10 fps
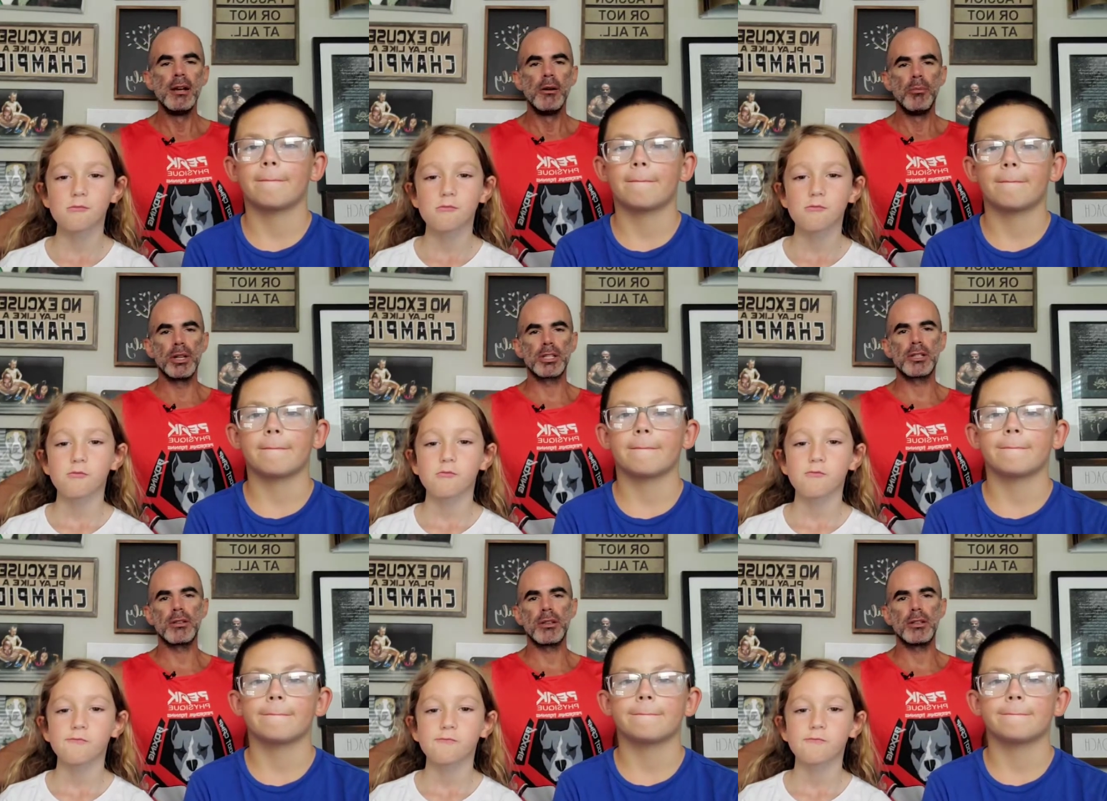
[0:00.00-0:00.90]
Speaker 1: But it's
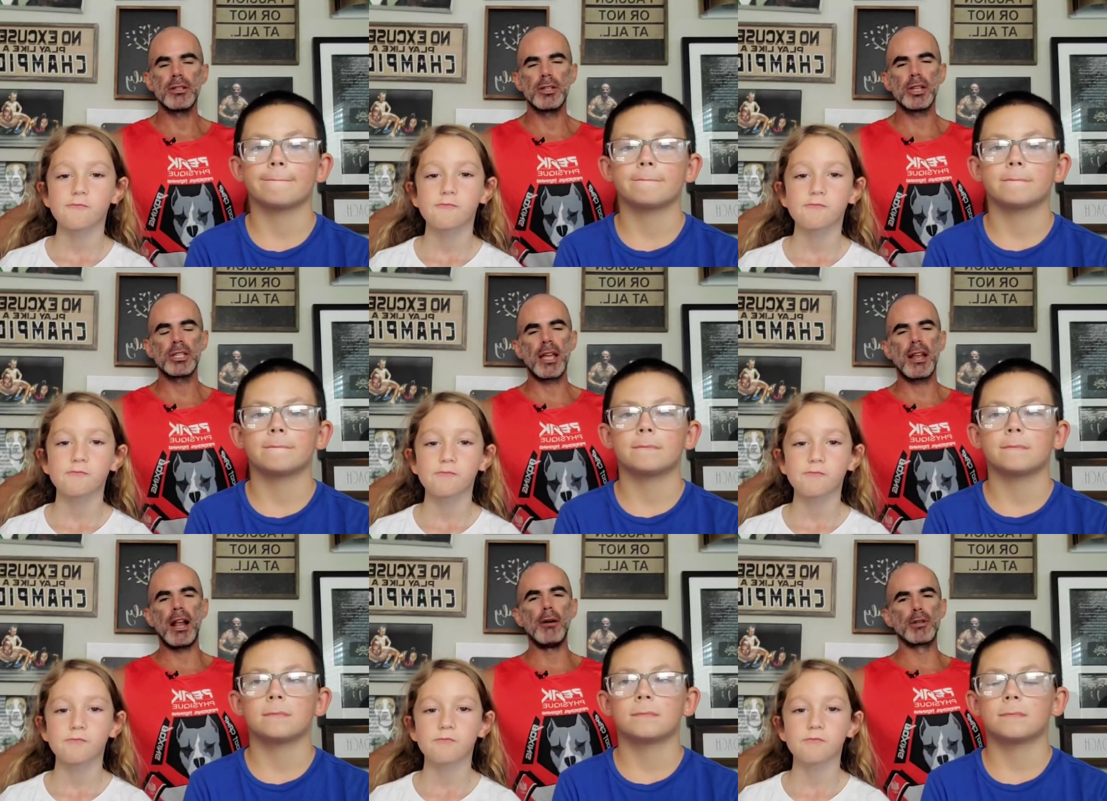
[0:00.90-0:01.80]
just that I
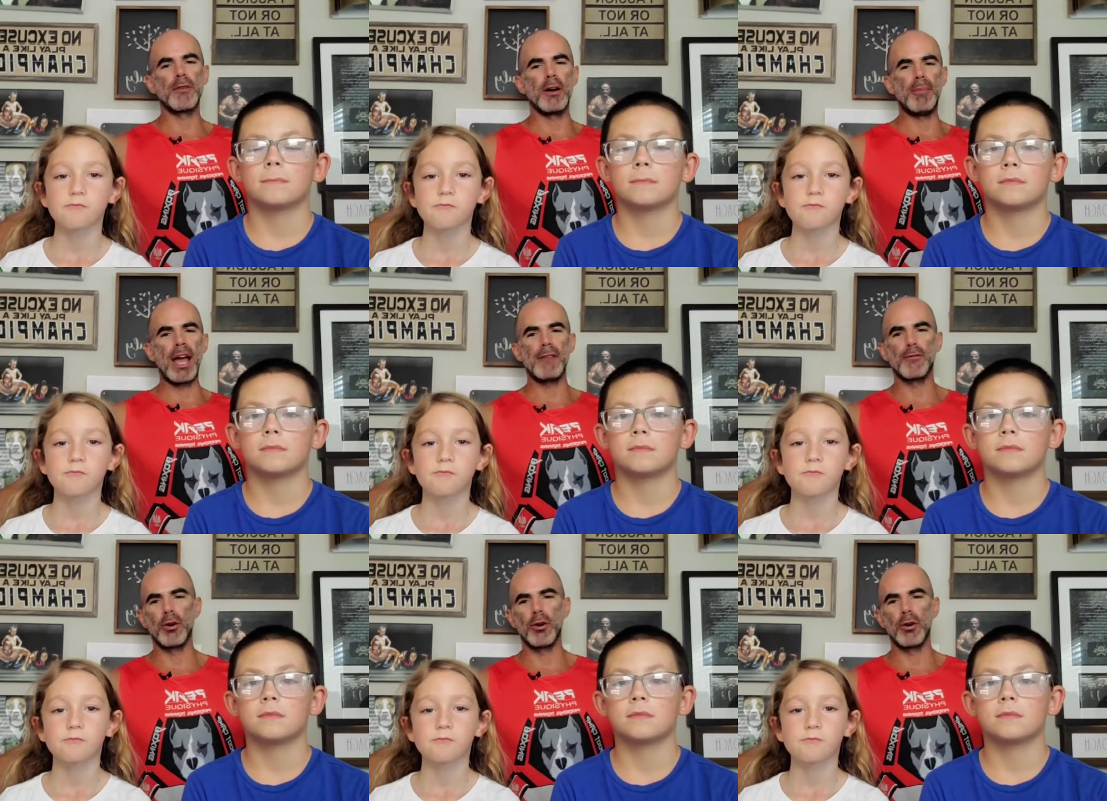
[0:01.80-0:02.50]
almost felt bad for it,